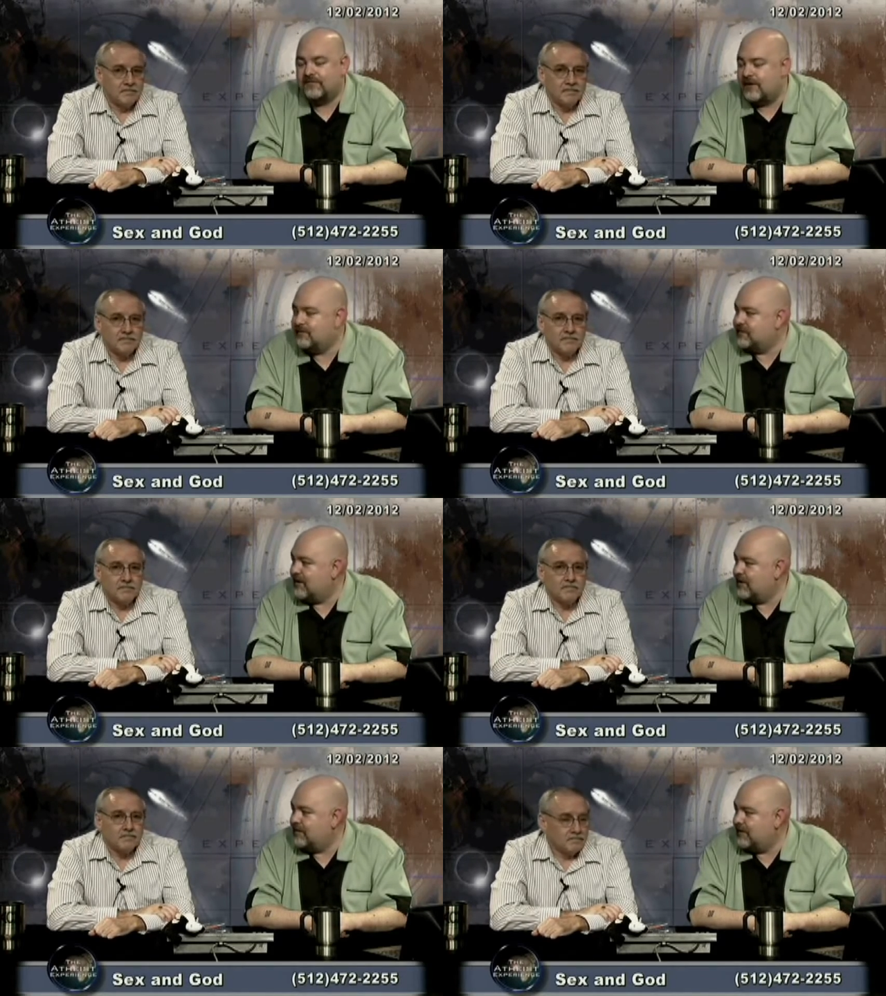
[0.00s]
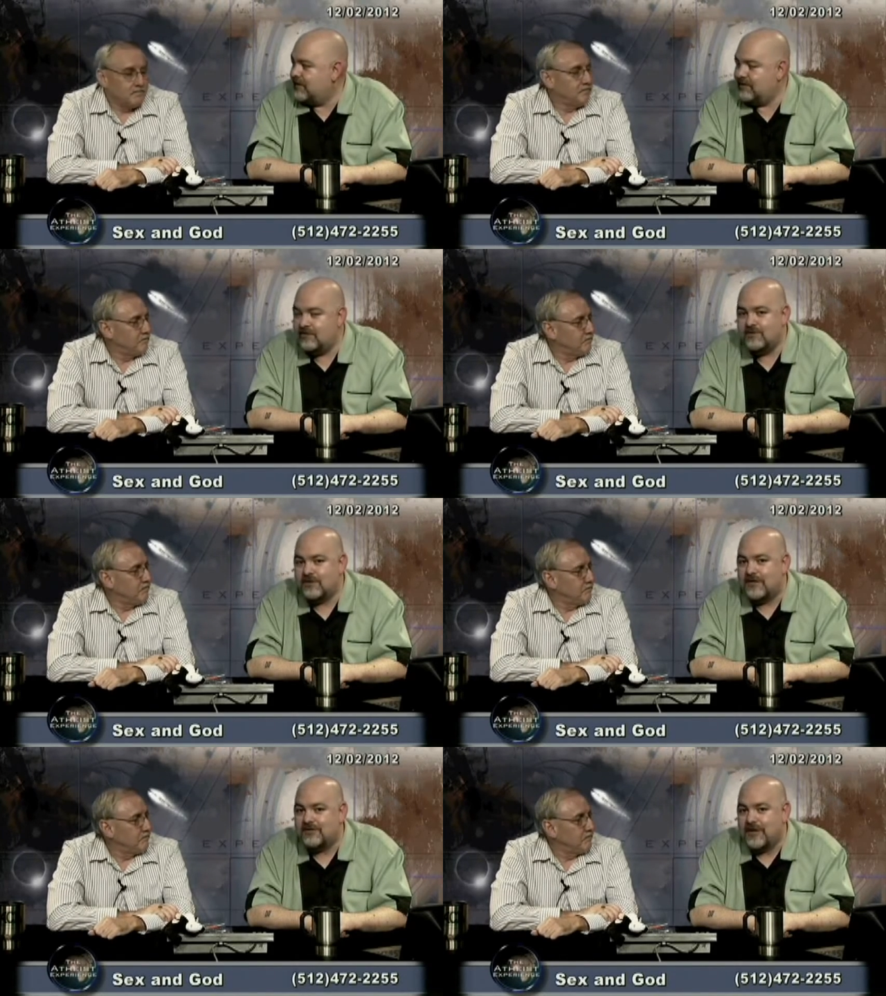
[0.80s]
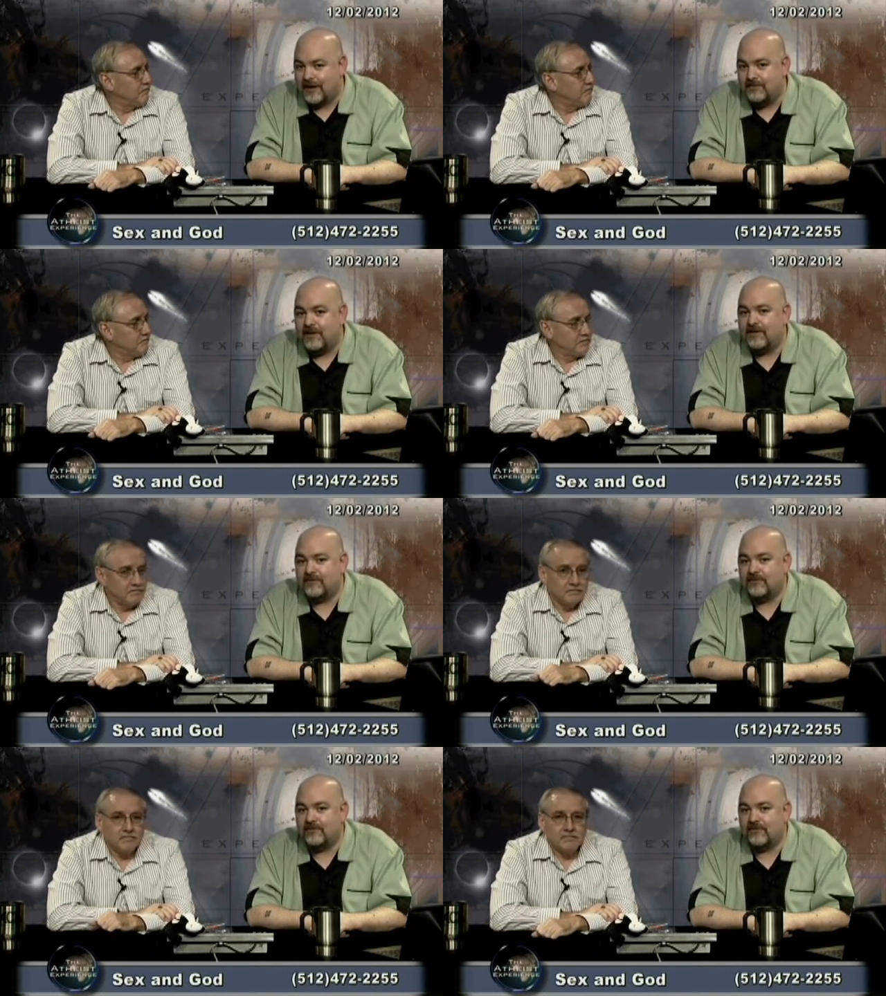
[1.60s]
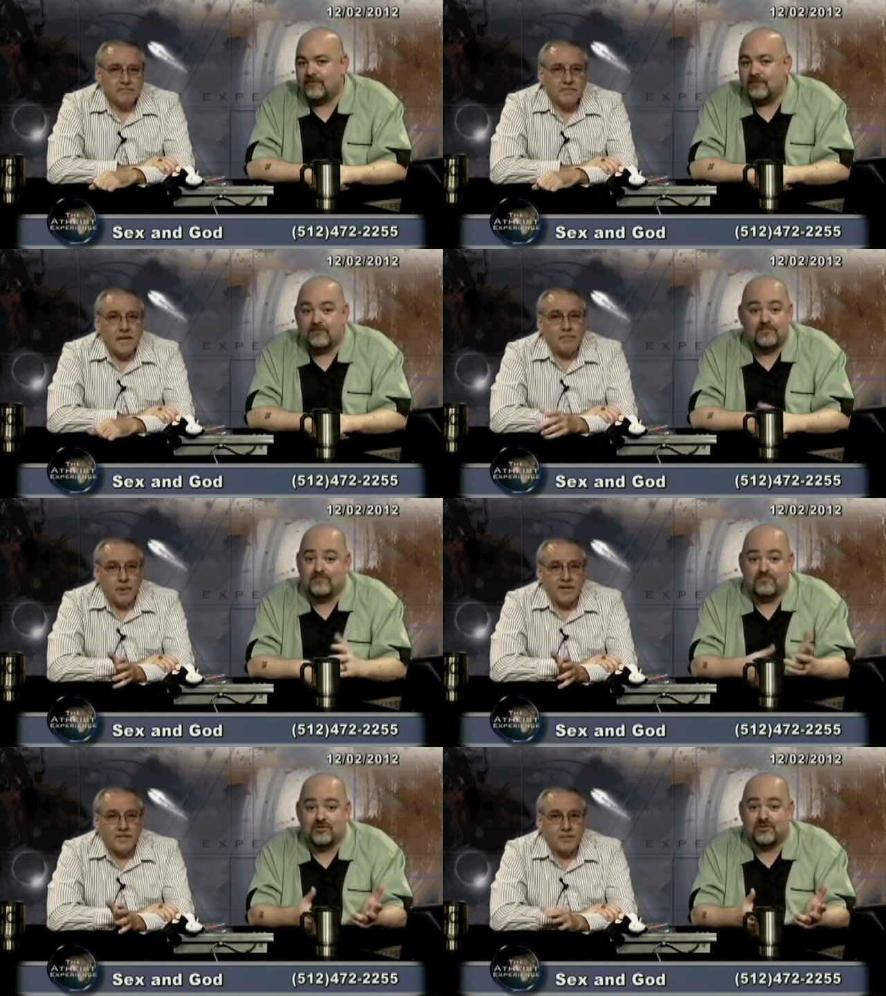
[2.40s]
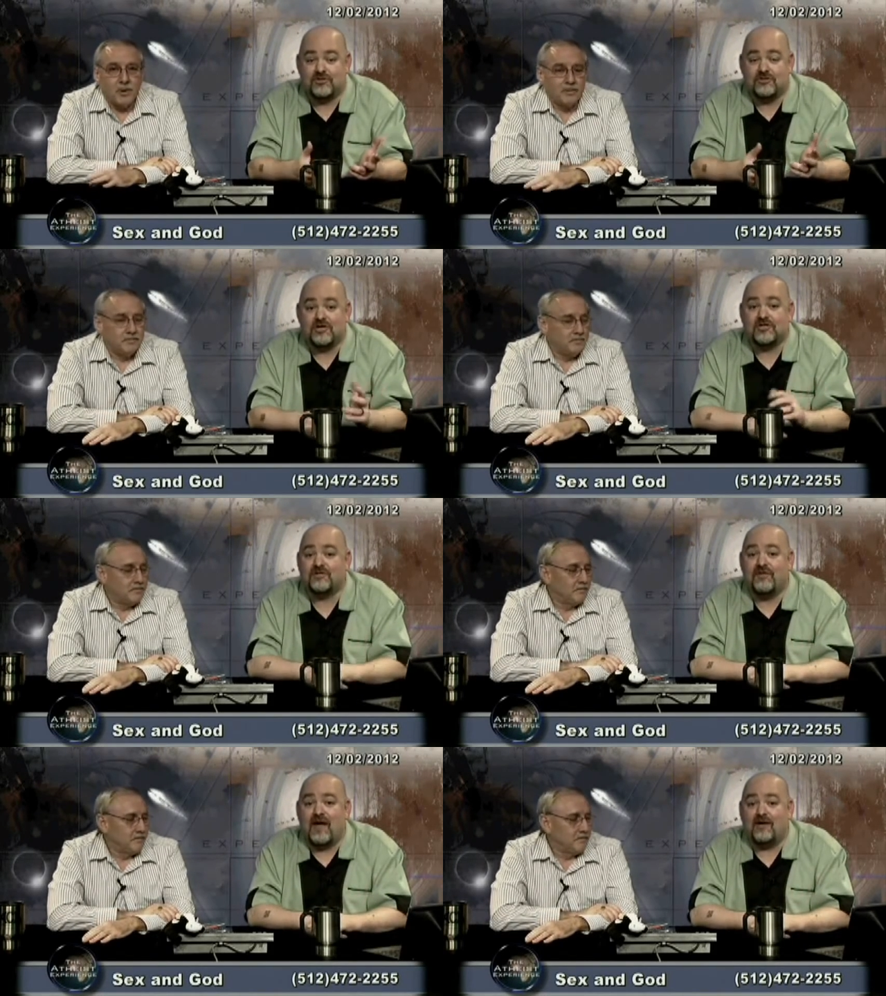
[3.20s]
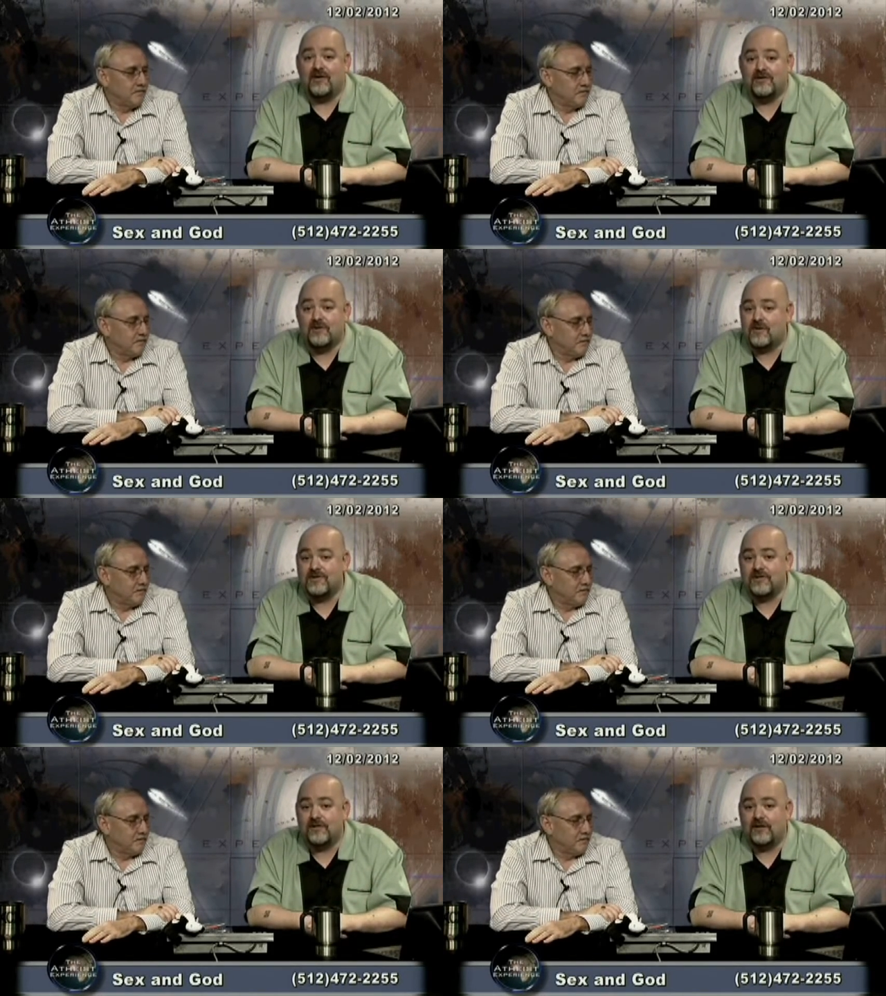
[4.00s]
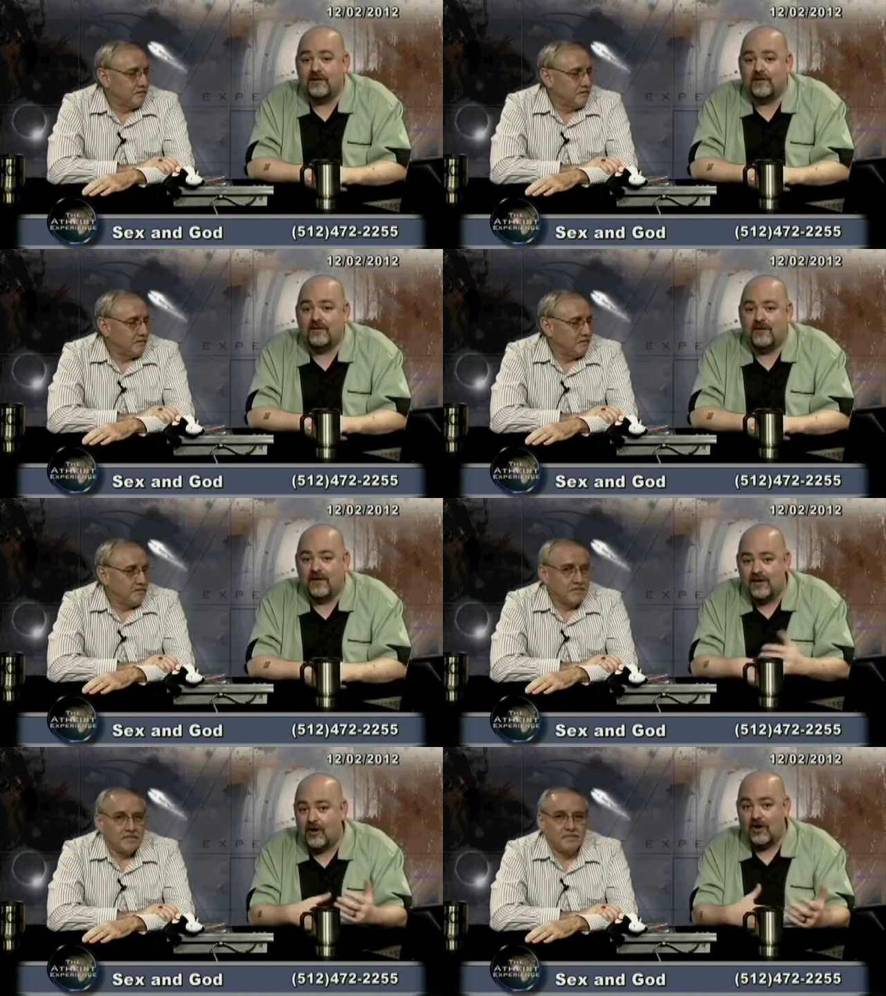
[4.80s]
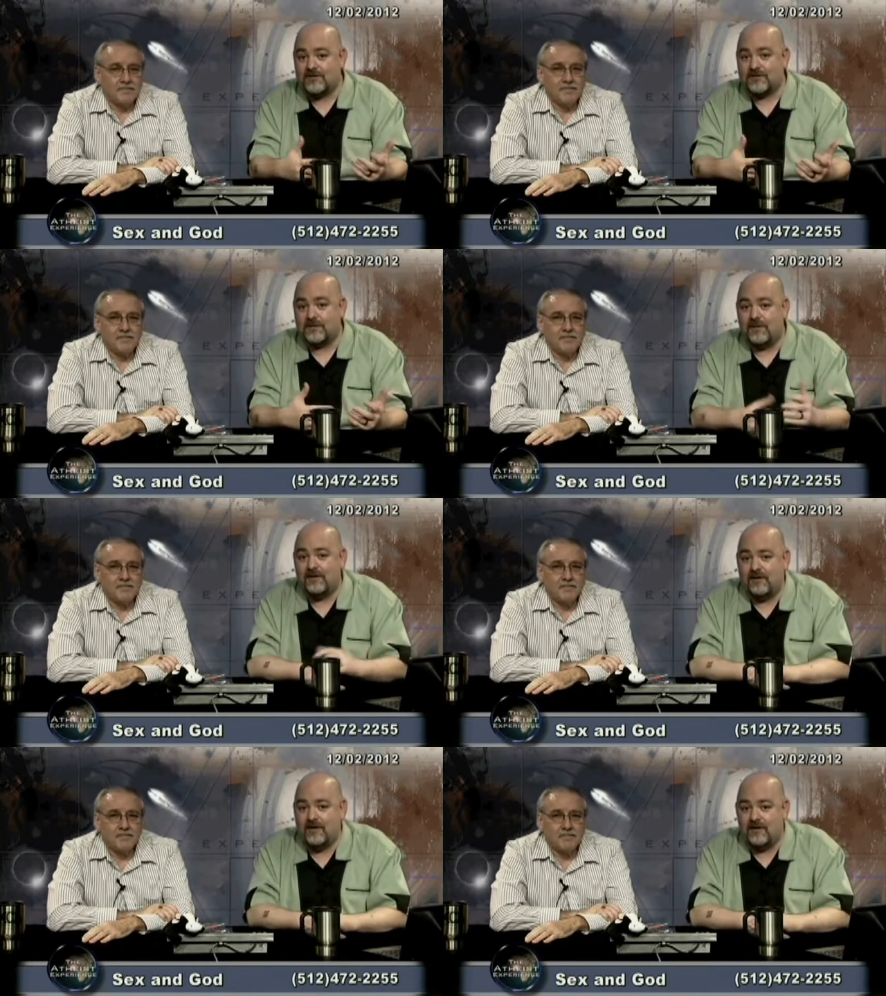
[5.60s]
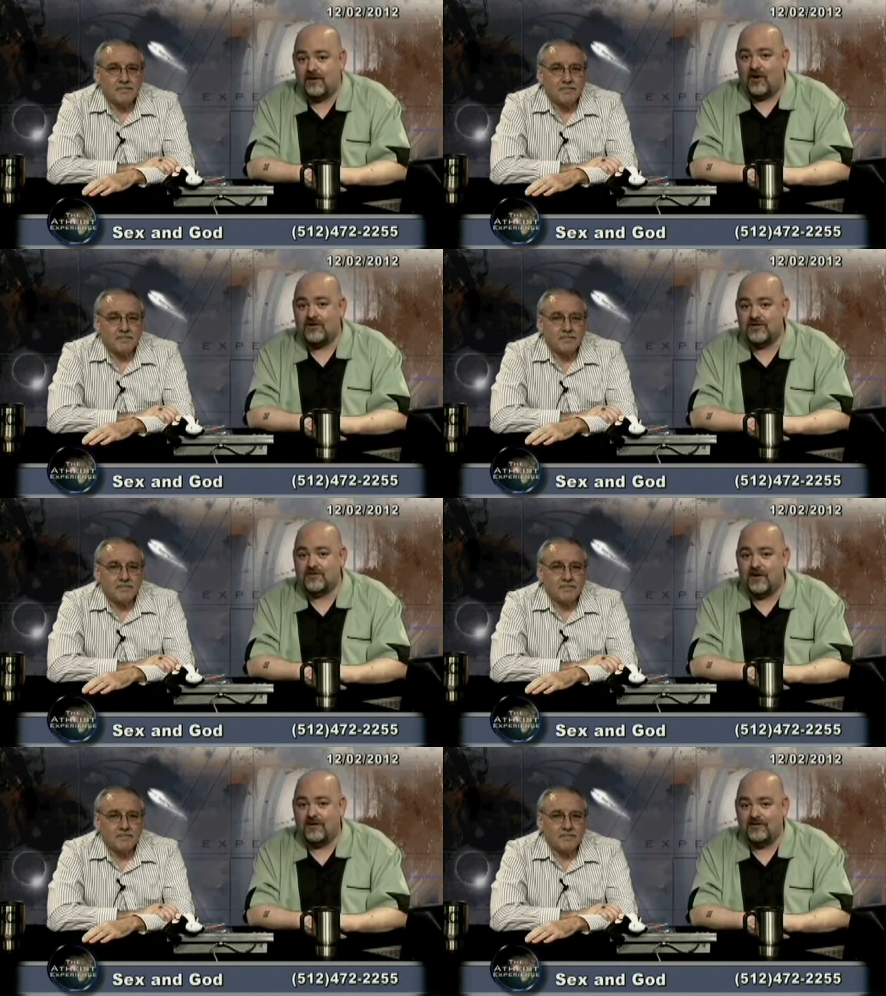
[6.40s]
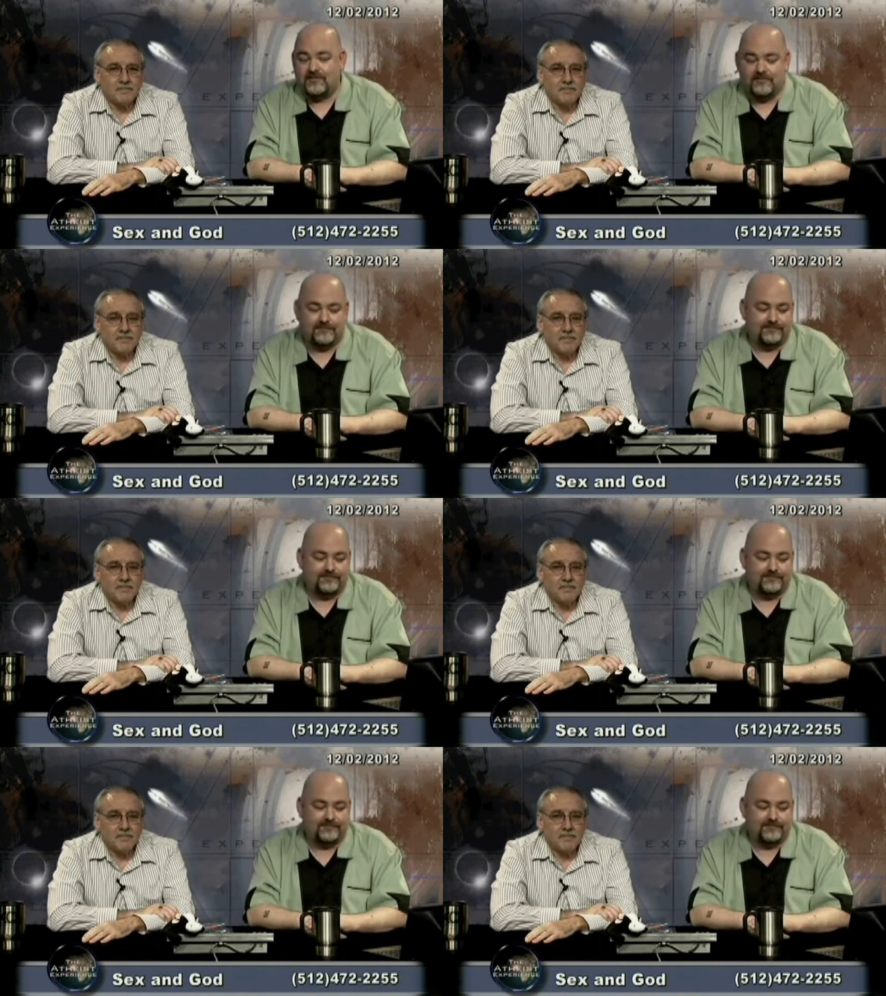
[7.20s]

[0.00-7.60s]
Speaker 1: of chemotherapy, you should eat jelly beans. And pray some more. just as valid as yours, isn't it? Isn't it all just opinion? Isn't it all just relative?